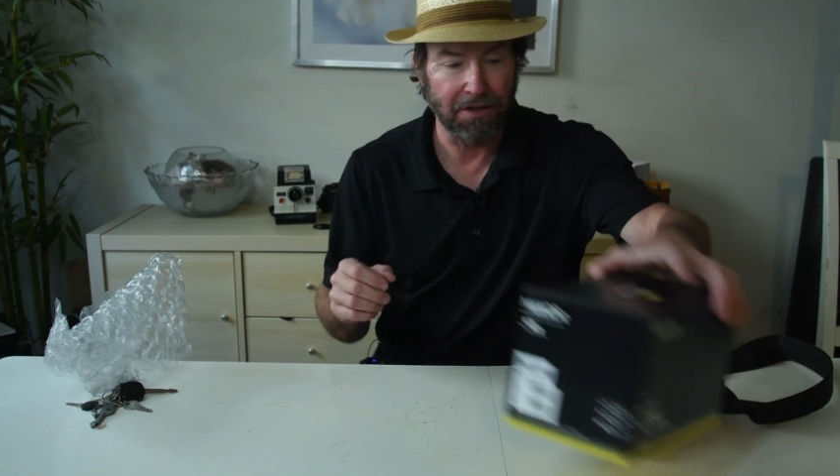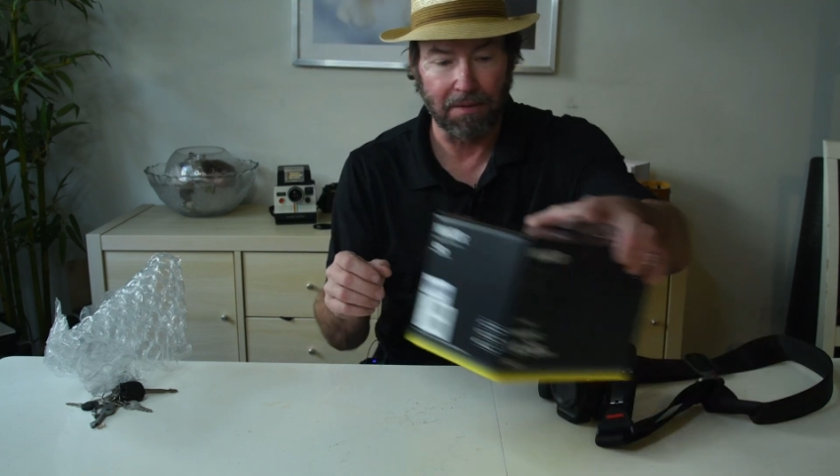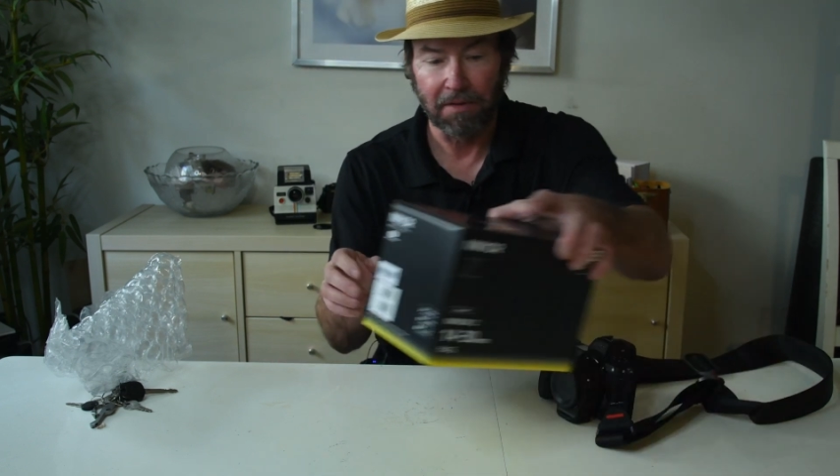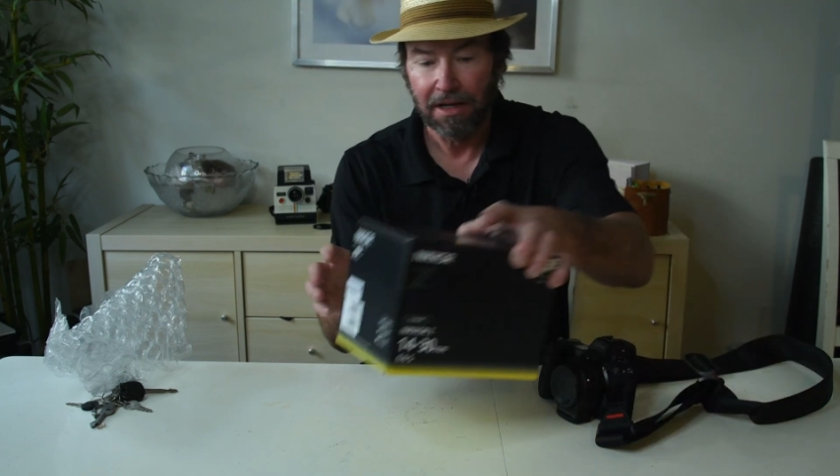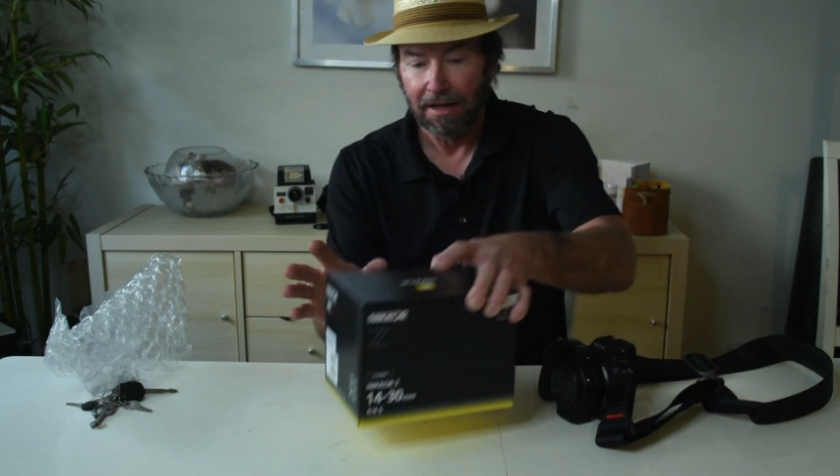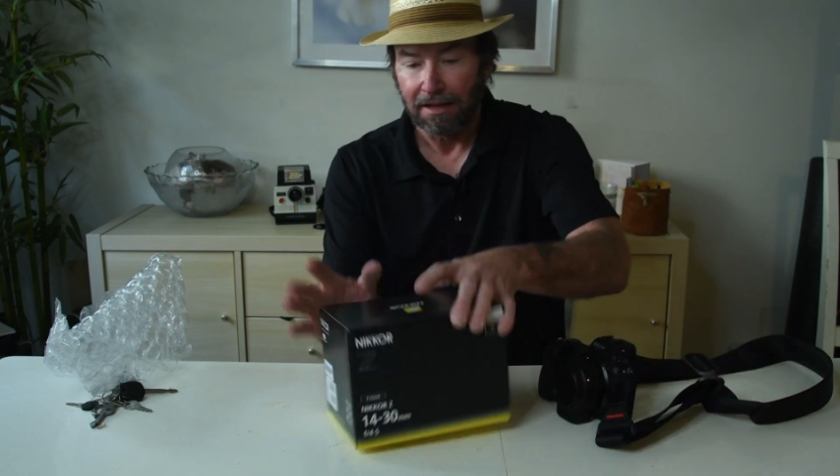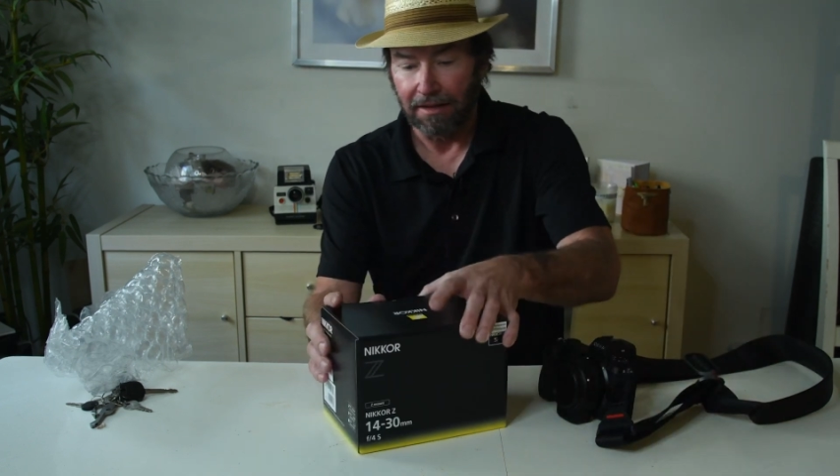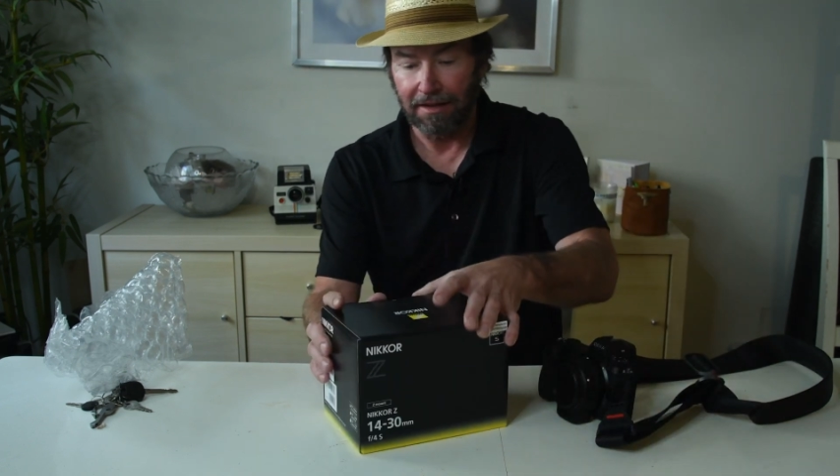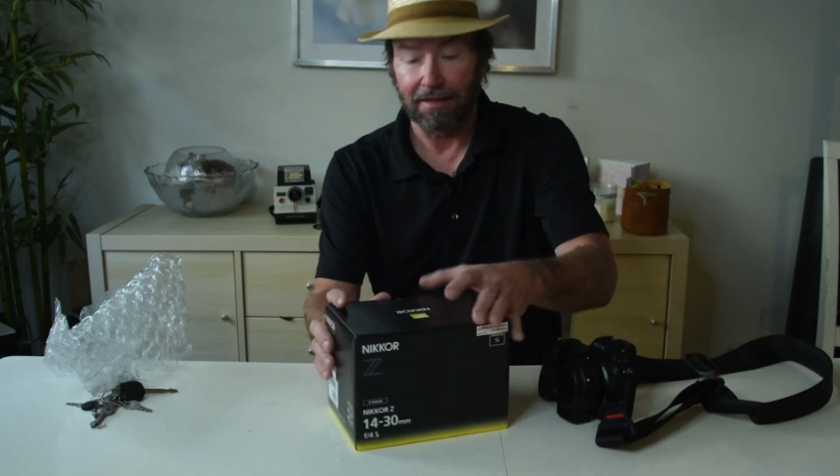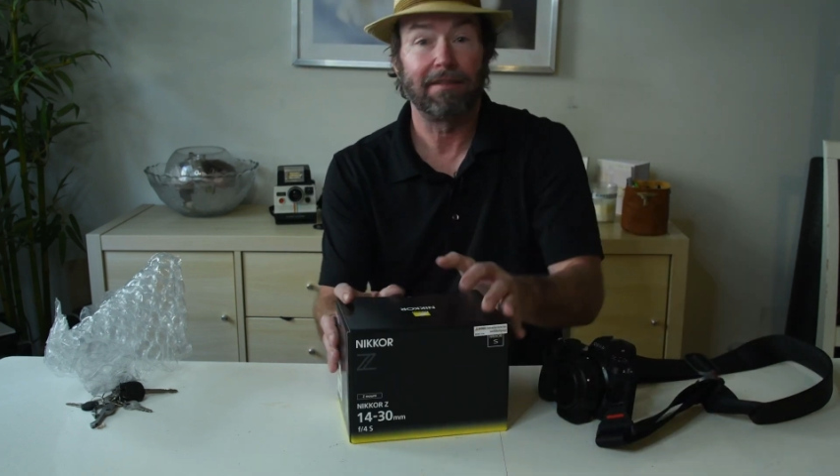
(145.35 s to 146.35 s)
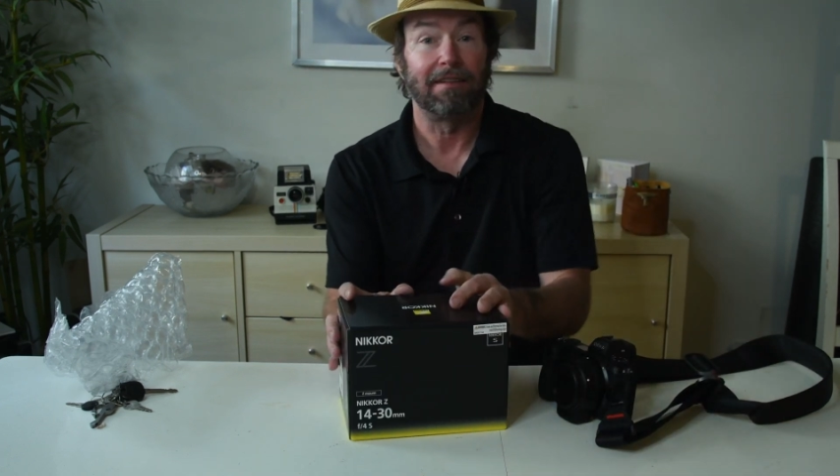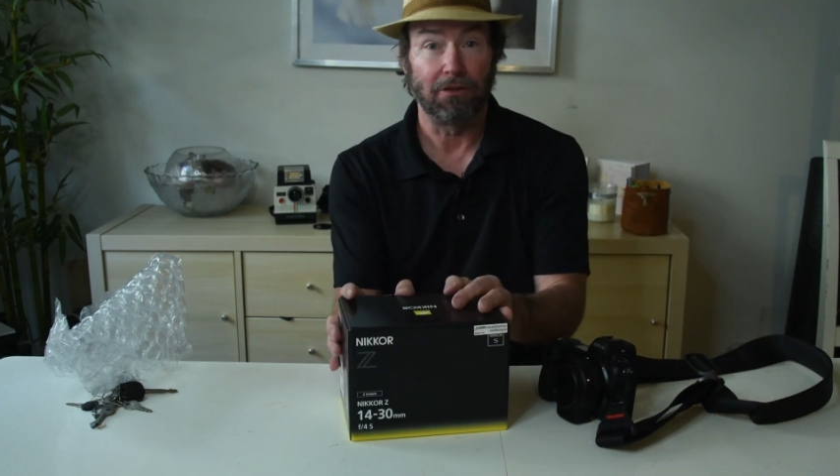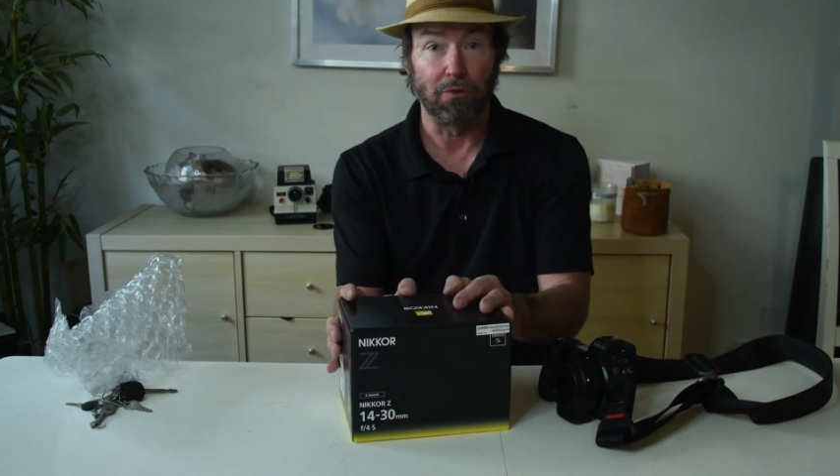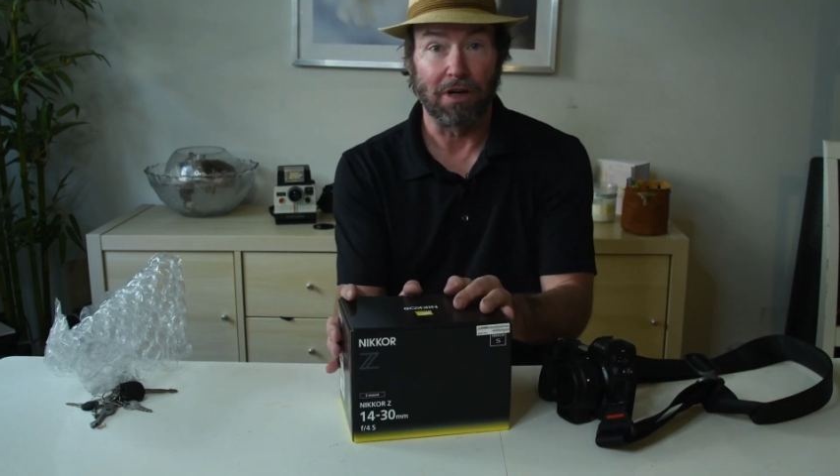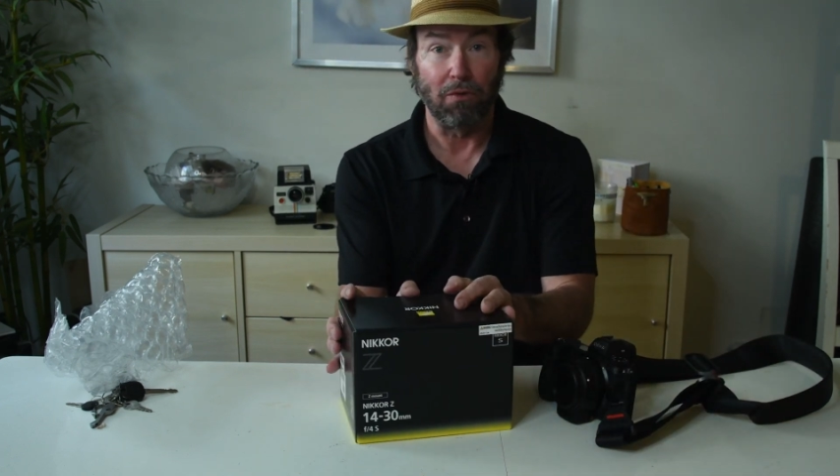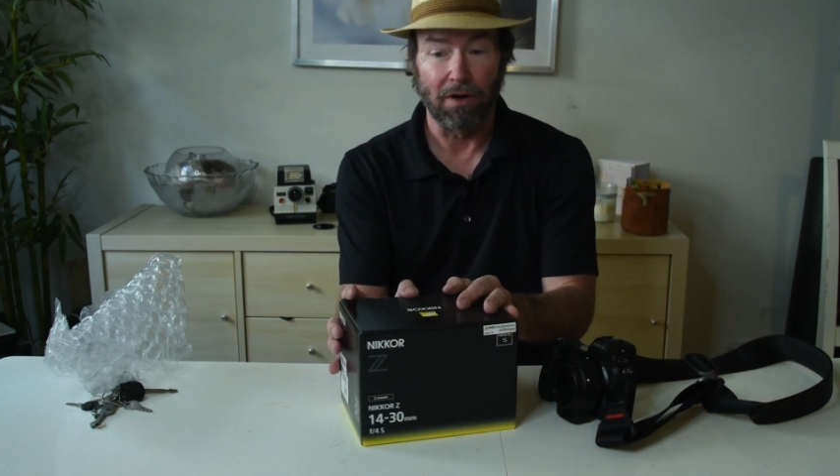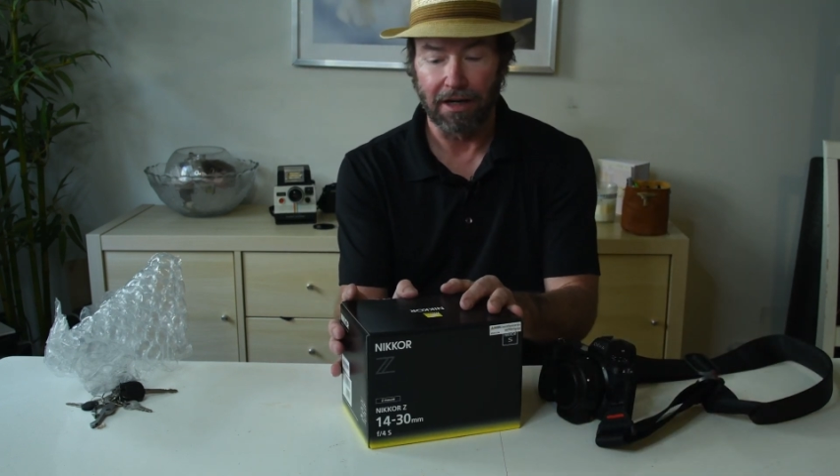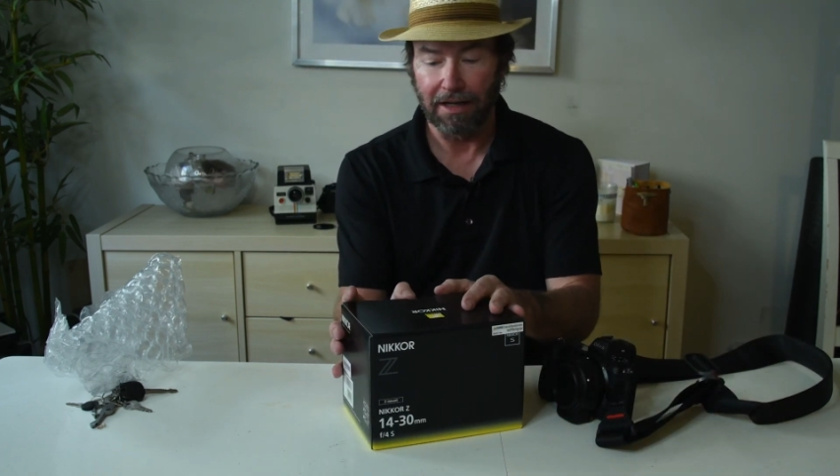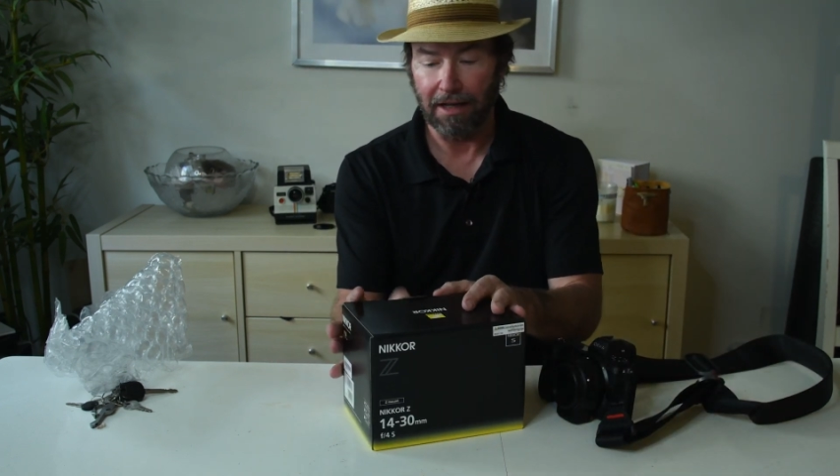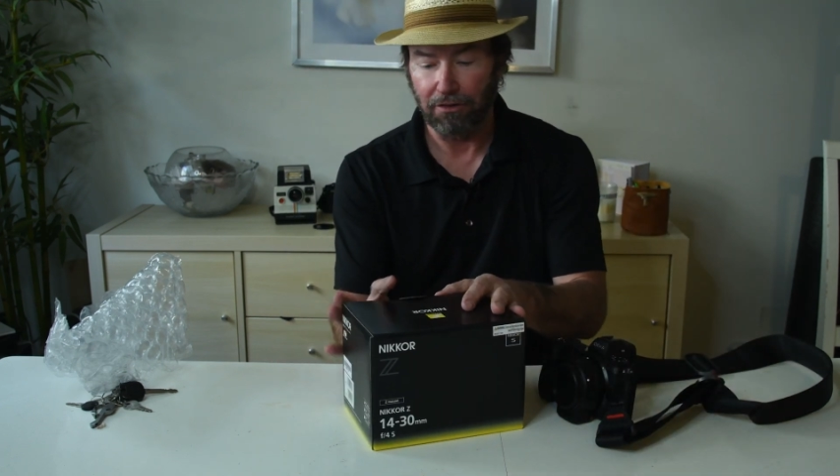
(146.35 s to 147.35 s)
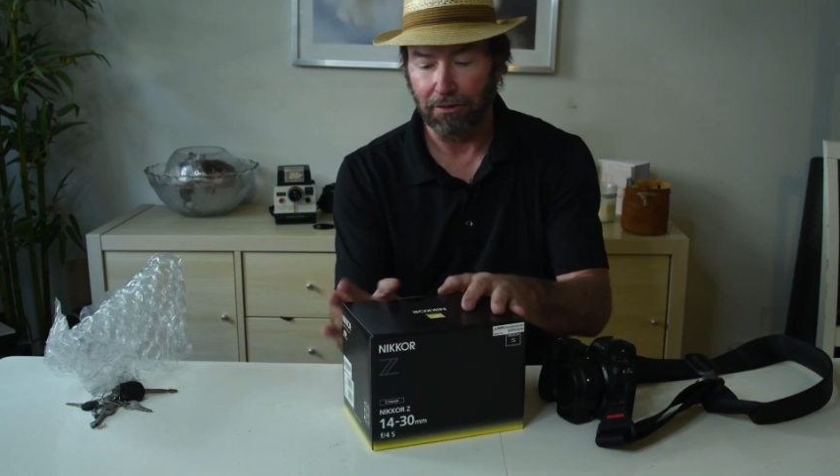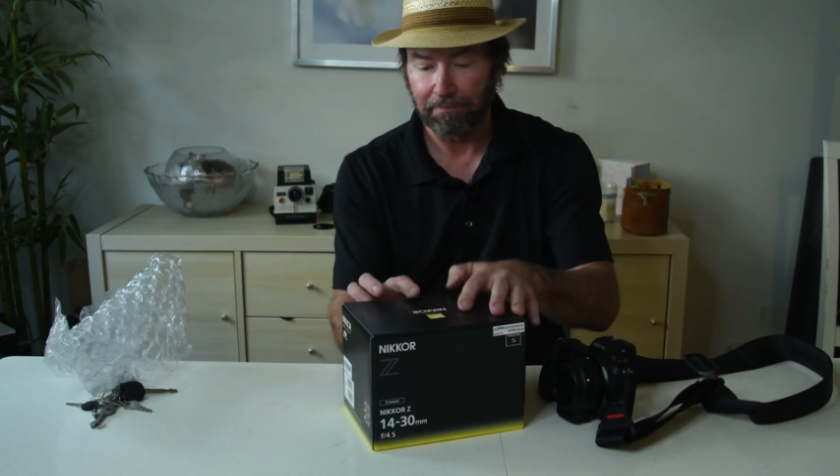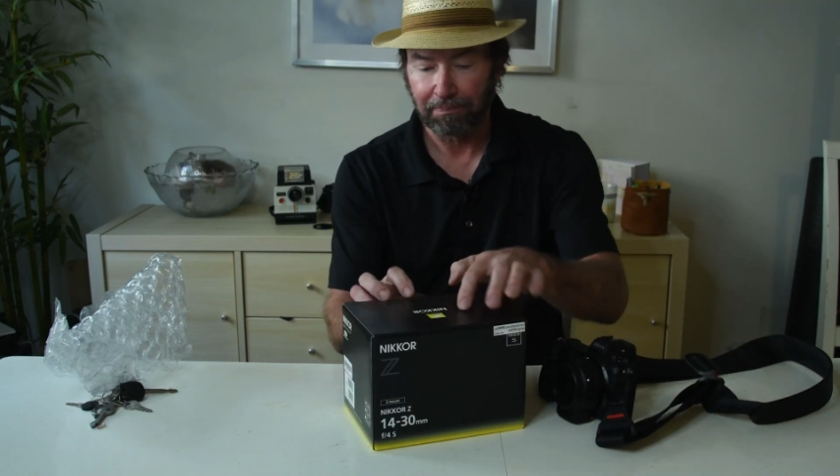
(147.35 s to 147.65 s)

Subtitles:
time. This is what I wanted to get to.